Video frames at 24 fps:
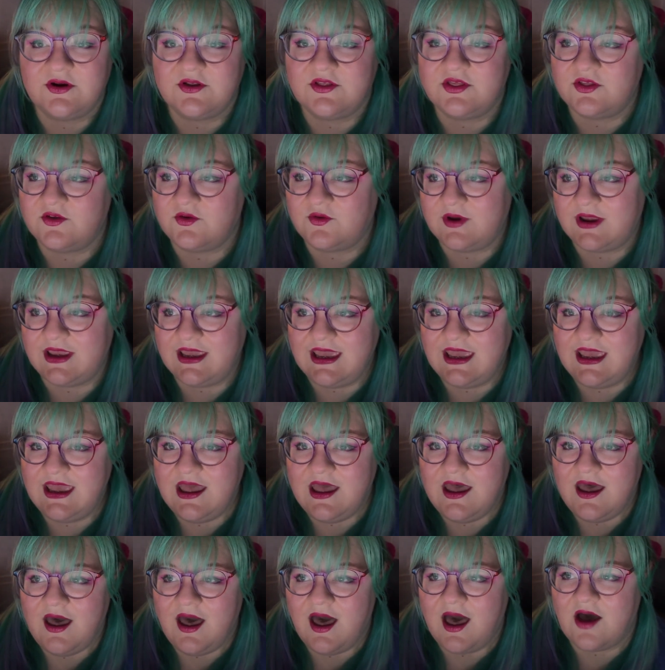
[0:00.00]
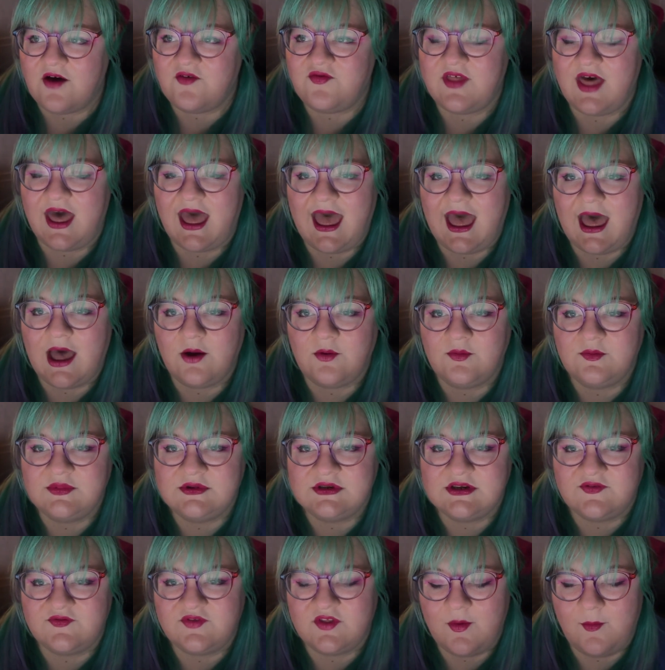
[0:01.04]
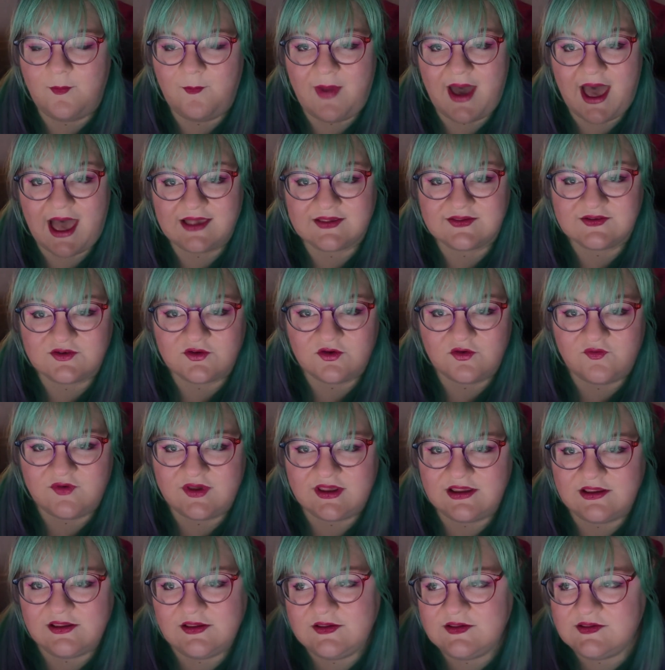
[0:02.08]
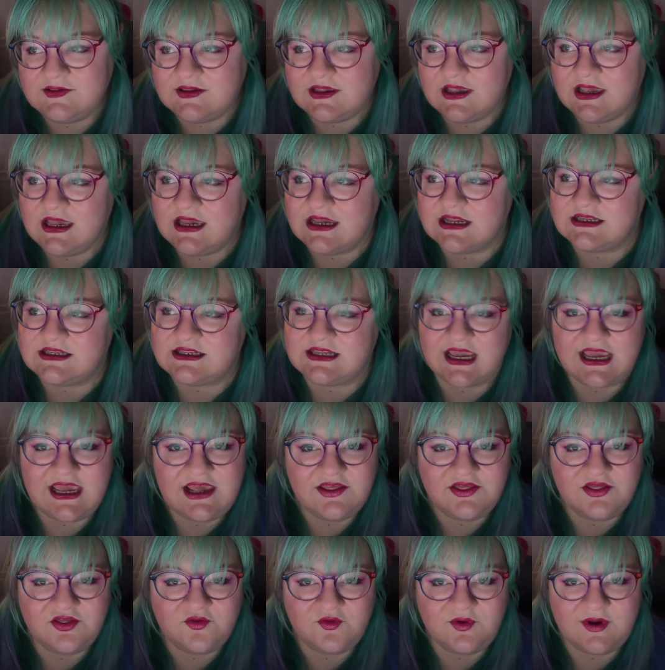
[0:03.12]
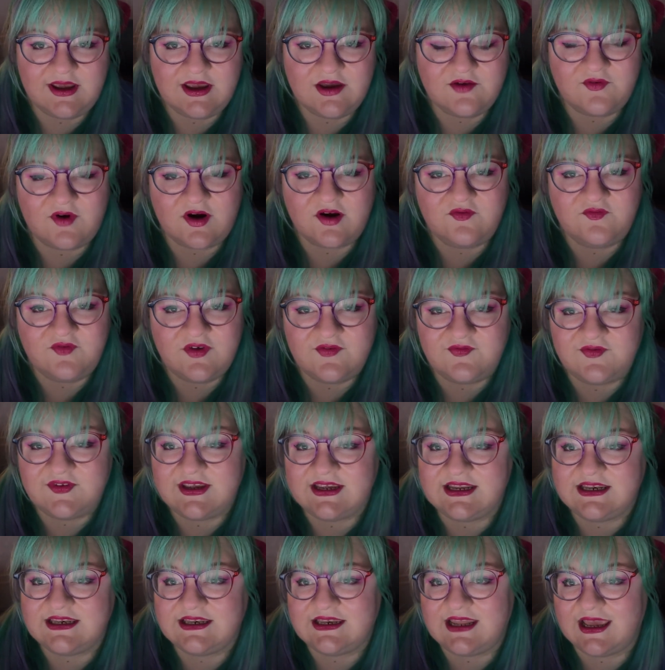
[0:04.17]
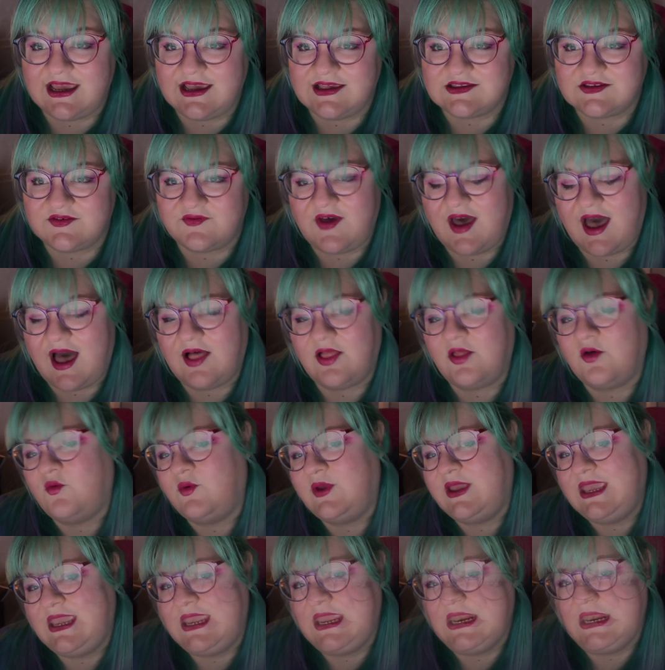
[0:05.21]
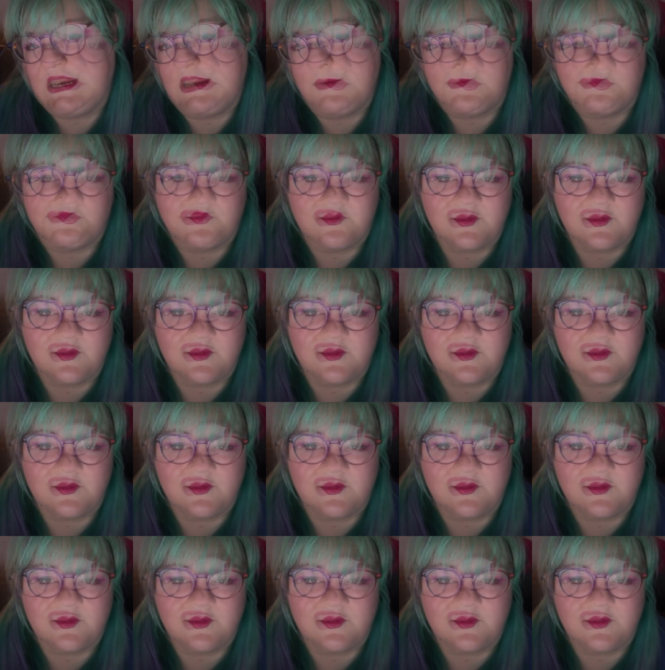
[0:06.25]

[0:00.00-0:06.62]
3 of the Hound of the Baskervilles, Day 3 of our 15 days of Halloween.